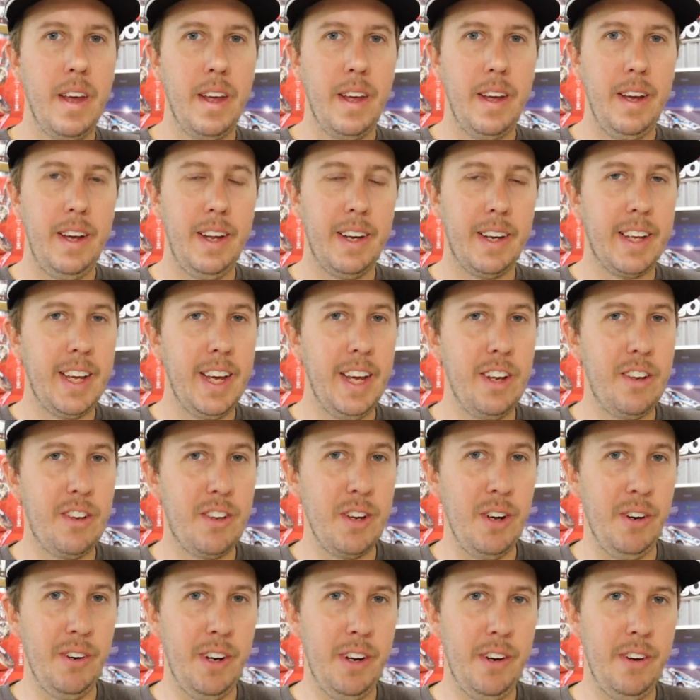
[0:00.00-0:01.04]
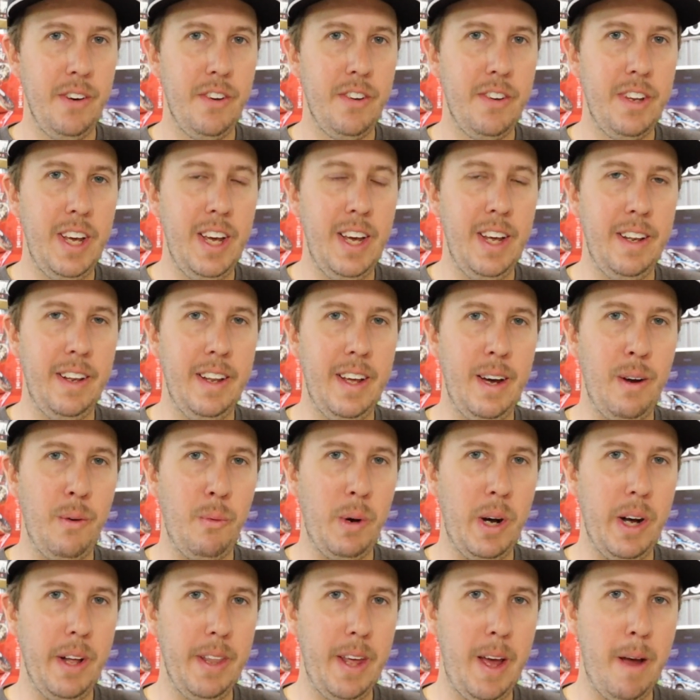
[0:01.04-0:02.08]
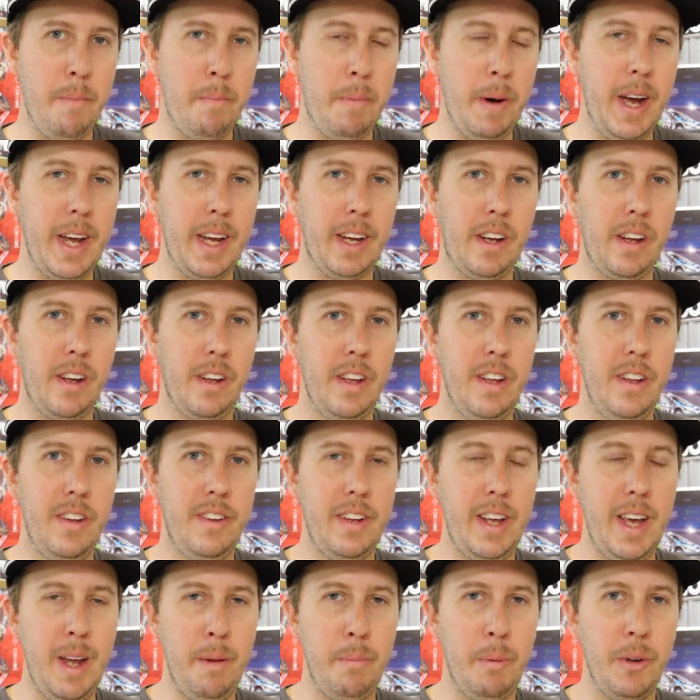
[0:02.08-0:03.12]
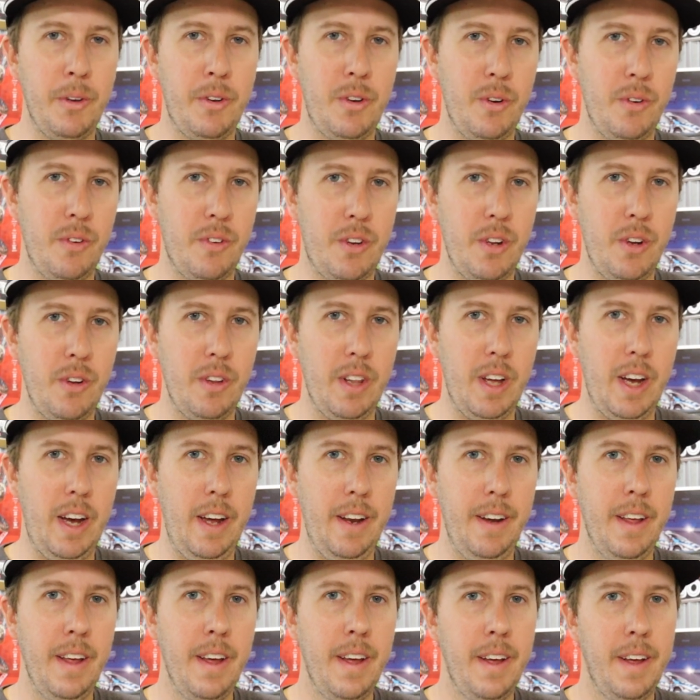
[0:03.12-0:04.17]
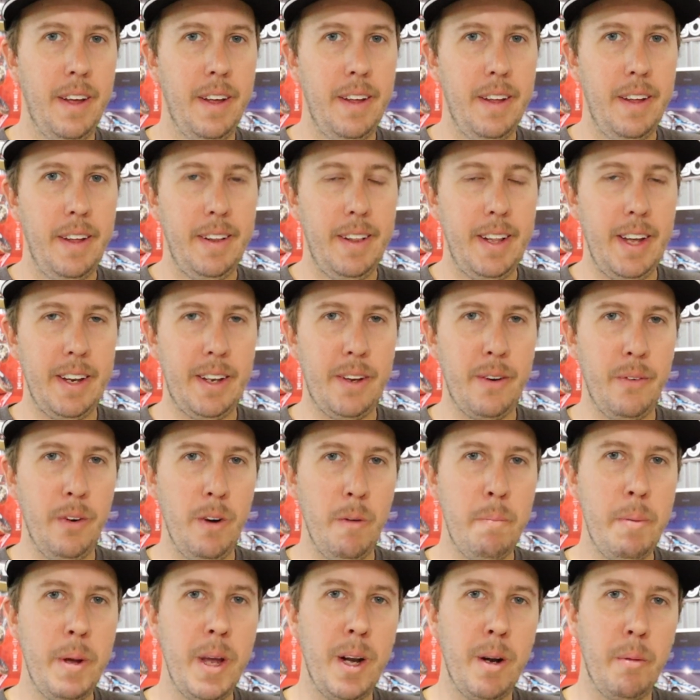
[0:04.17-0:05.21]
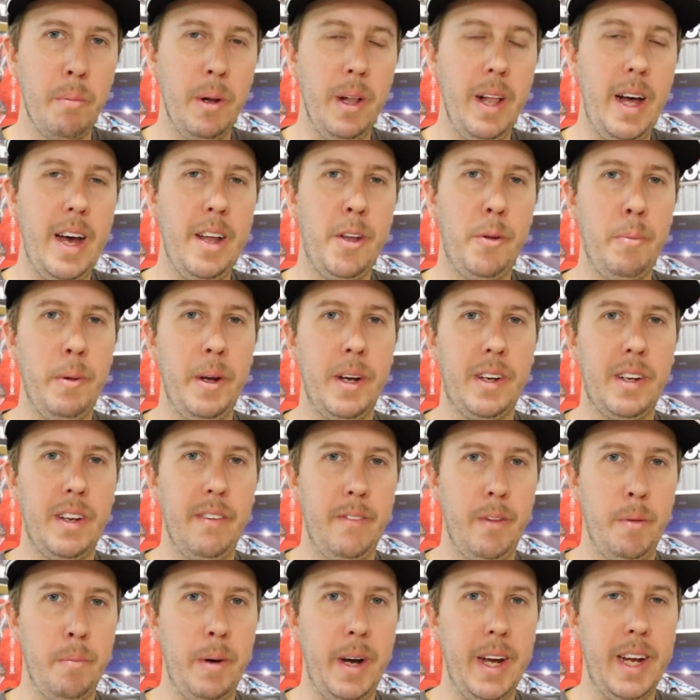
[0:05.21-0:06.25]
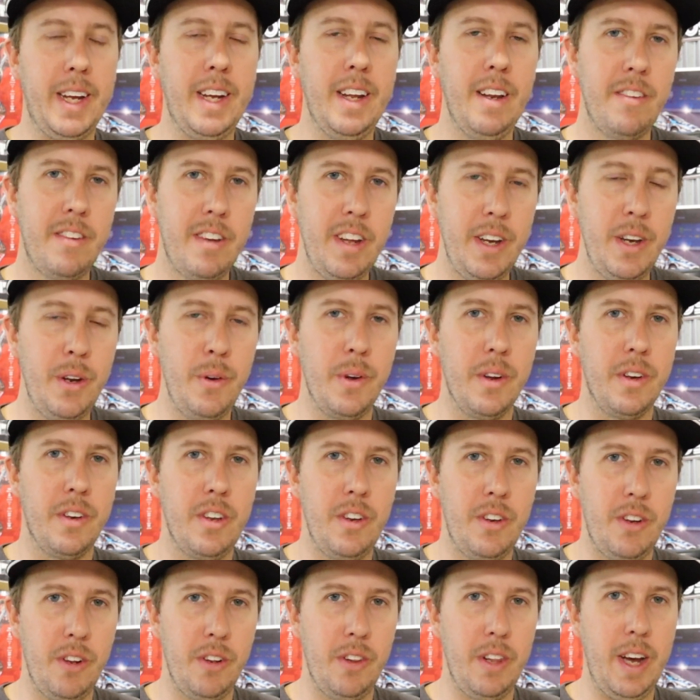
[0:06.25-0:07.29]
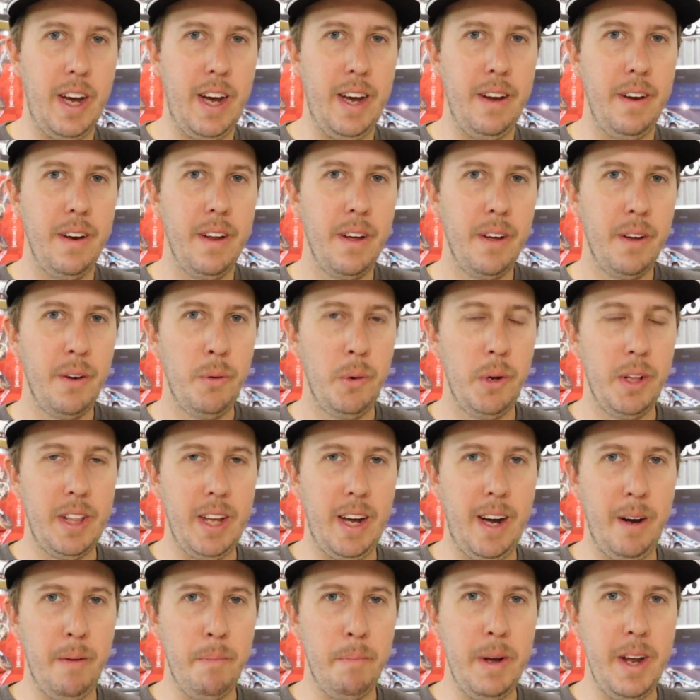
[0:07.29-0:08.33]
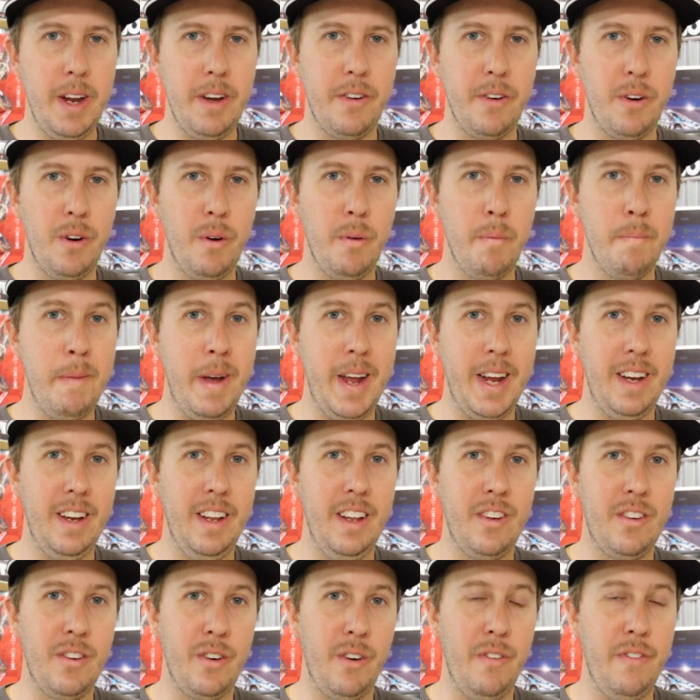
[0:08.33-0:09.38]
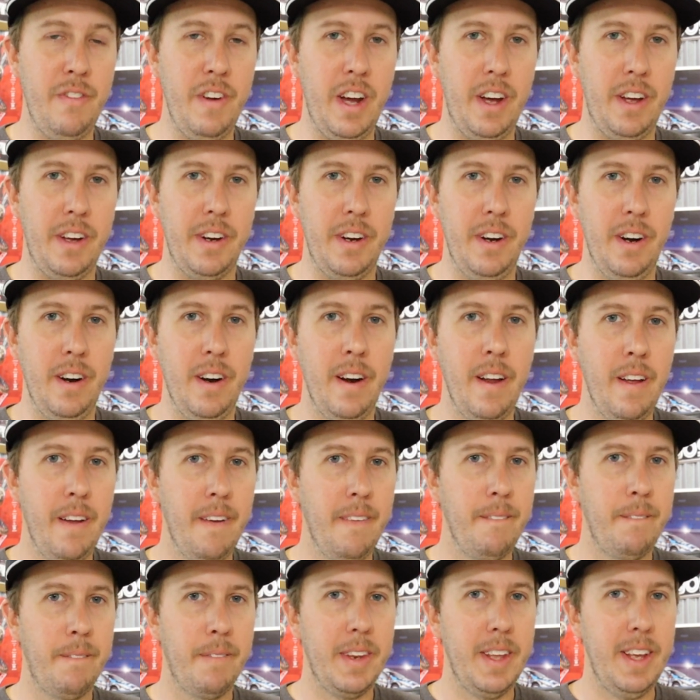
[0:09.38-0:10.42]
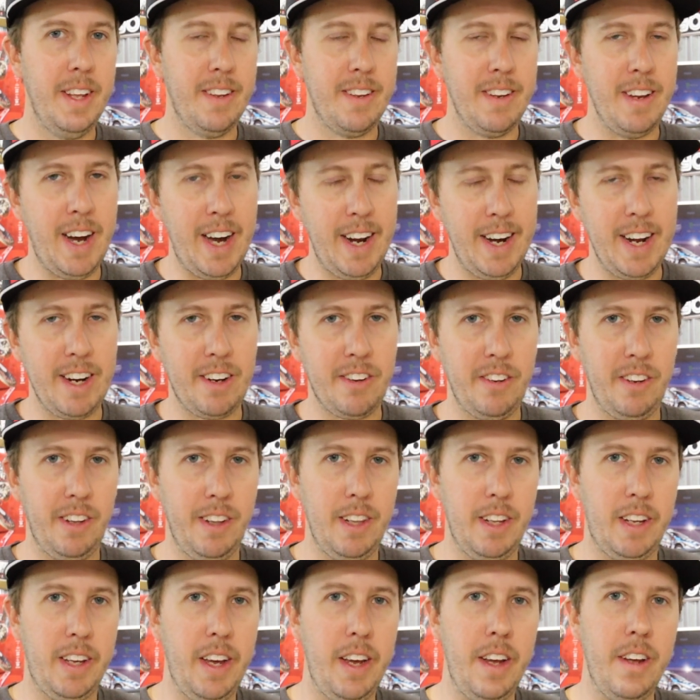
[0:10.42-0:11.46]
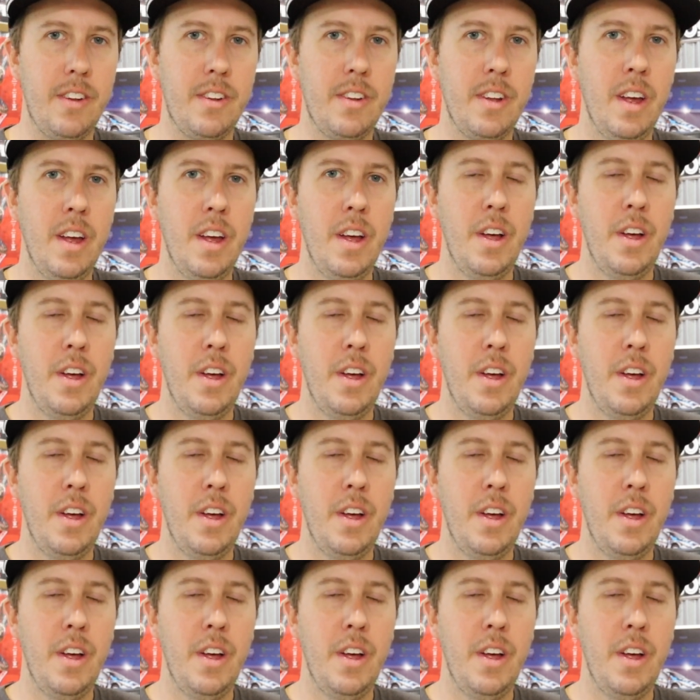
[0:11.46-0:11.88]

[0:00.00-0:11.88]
And kids don't understand that while that bike is able to do that, that the repeatable aspect of the bike continuing to do that without major maintenance or failure is not actually the case.